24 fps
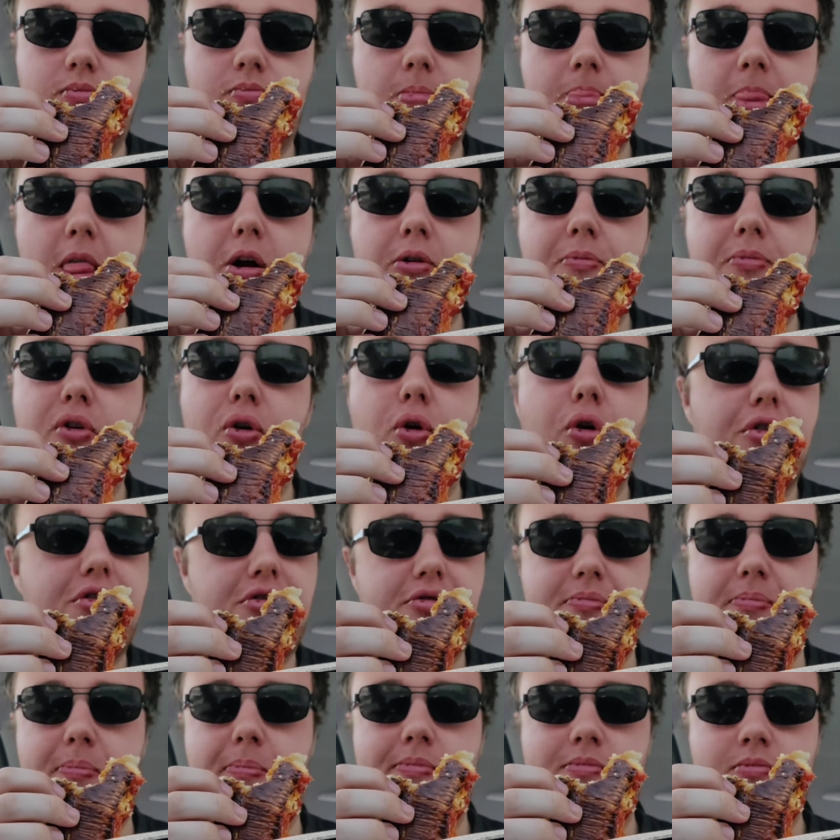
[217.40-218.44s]
No,
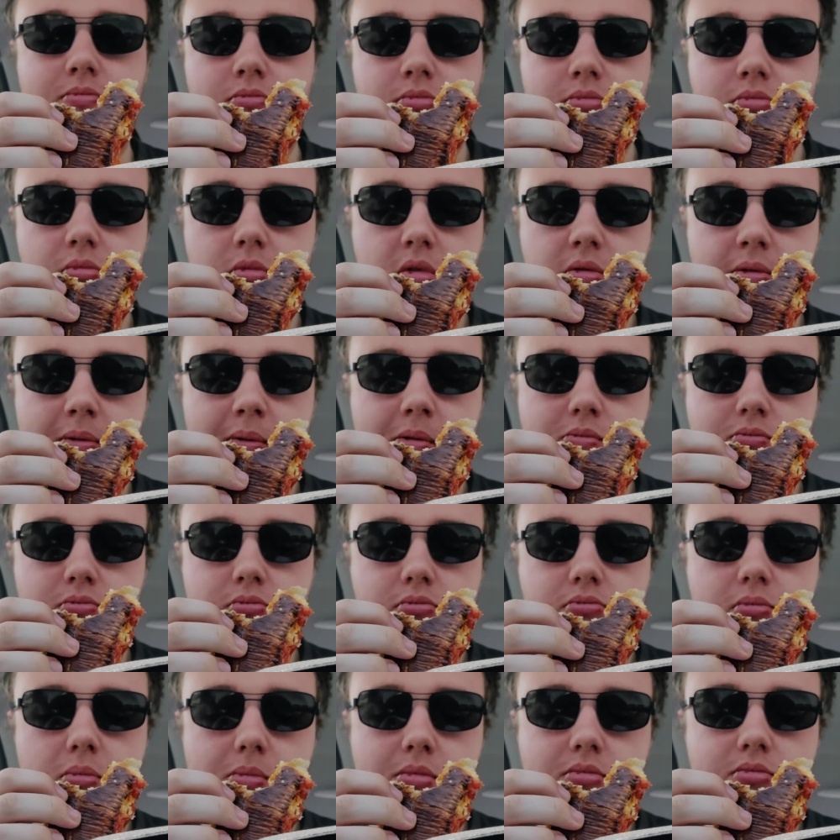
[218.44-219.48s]
awesome.
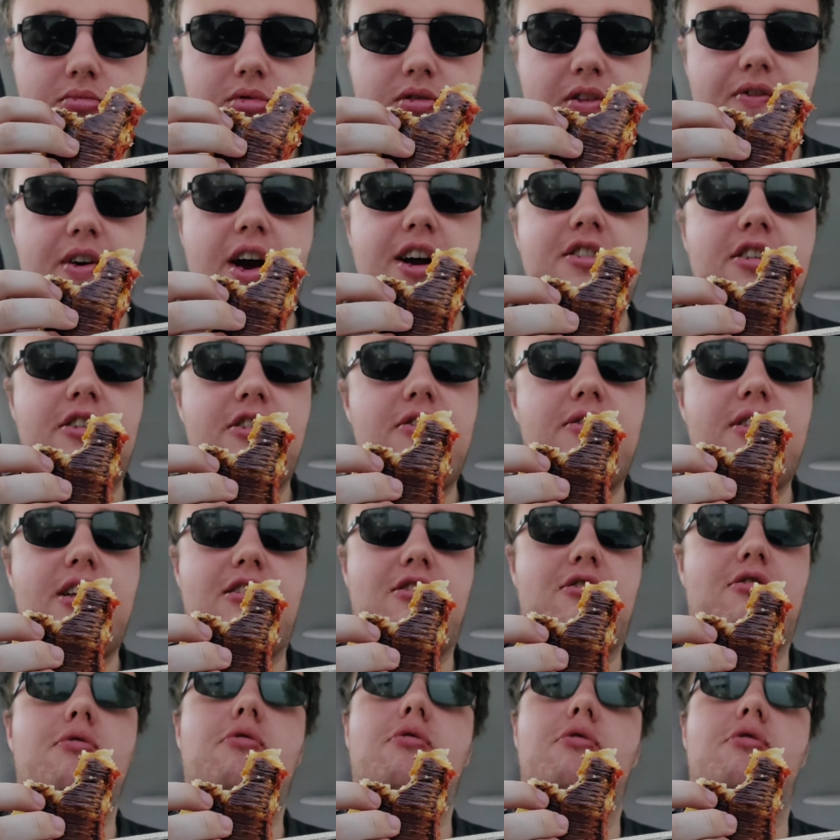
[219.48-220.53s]
The fact I don't need
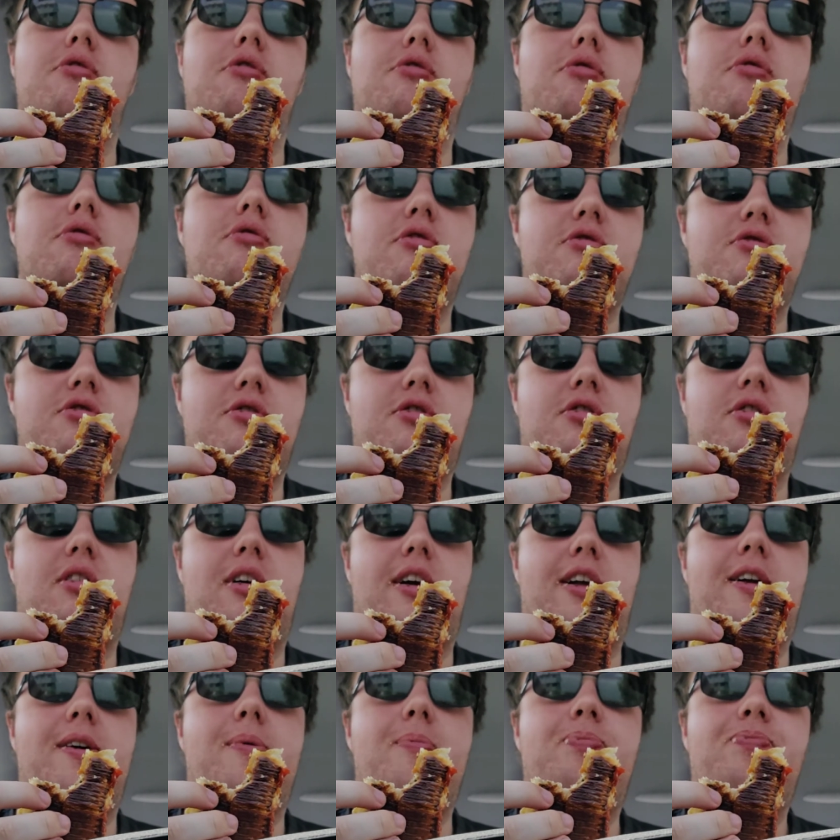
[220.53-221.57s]
sauce, the sauce is just
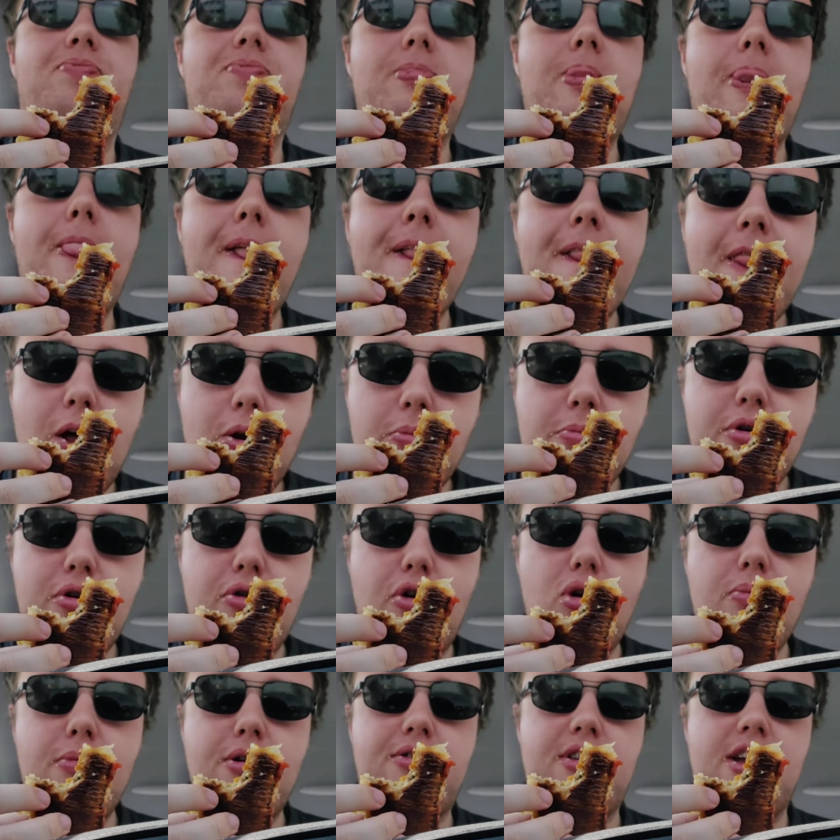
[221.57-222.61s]
like, it
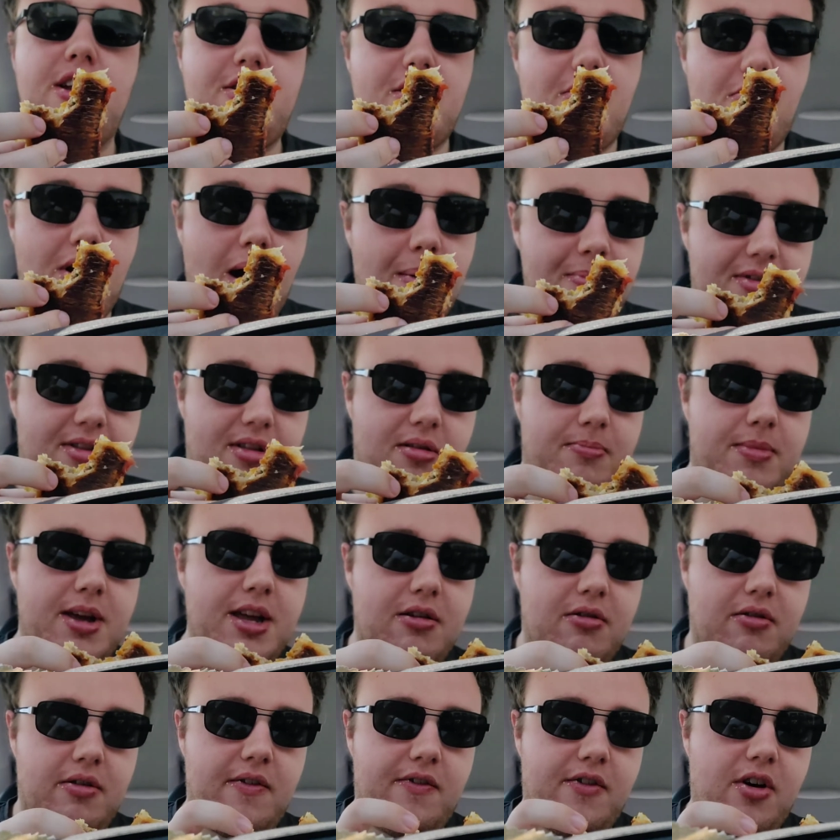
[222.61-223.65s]
almost interrupts the
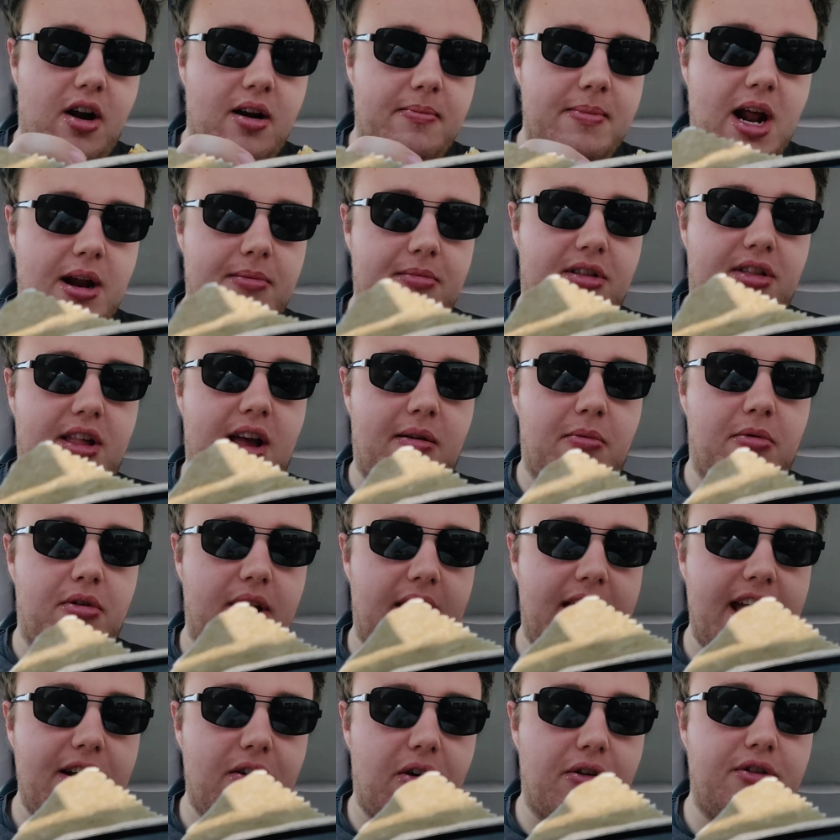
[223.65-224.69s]
meal. I've kind of made a mistake. I'm not
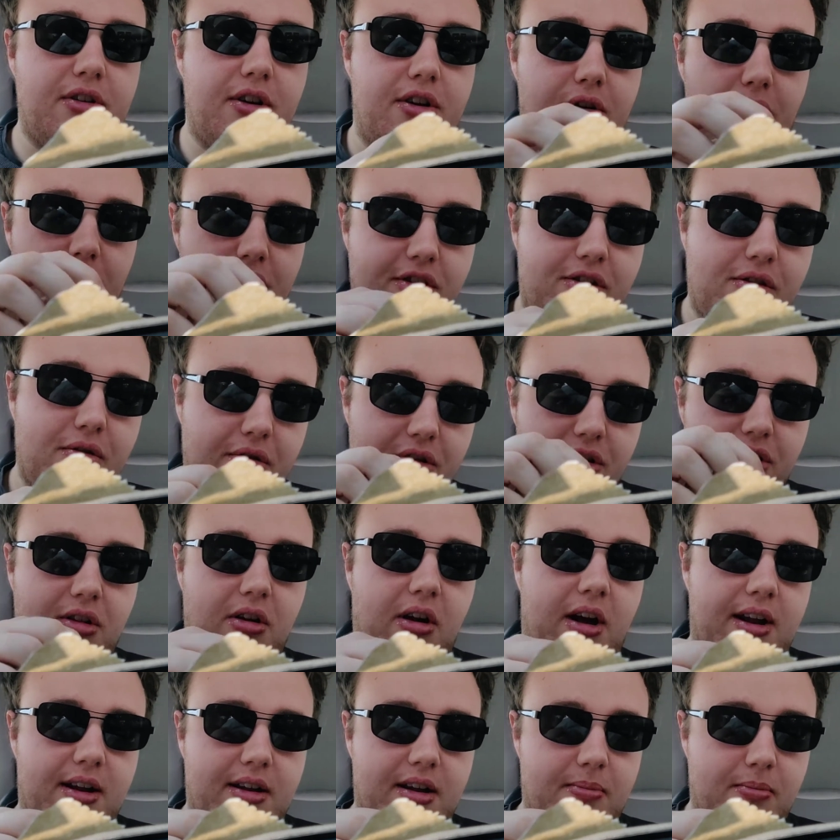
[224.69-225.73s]
eat on the non-sauce
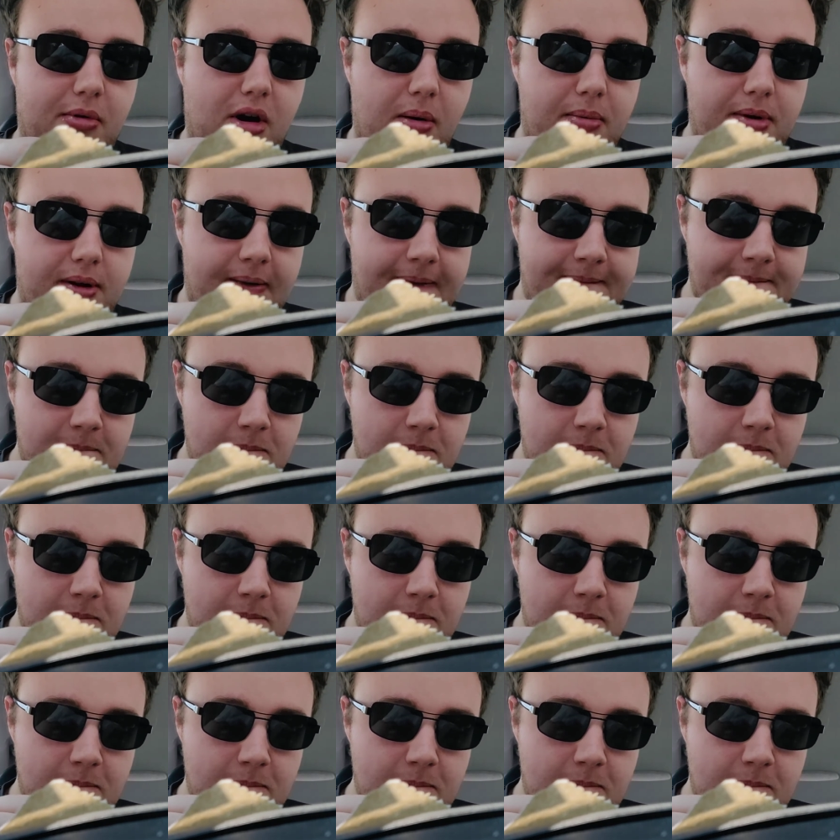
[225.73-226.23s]
side at the moment